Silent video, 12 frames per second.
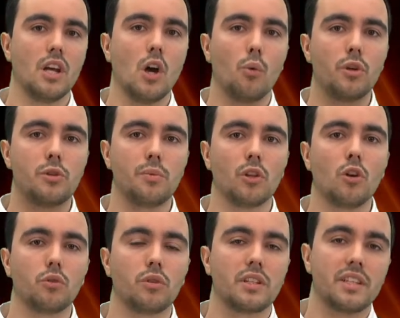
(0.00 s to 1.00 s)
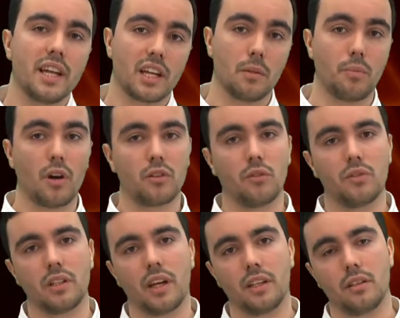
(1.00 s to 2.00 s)
which belong to the second part of the
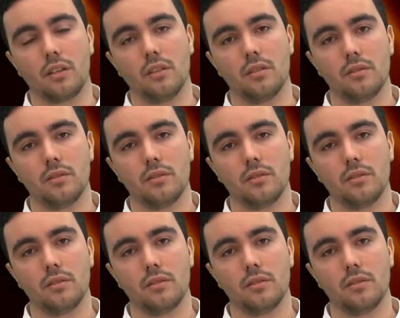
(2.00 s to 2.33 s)
title.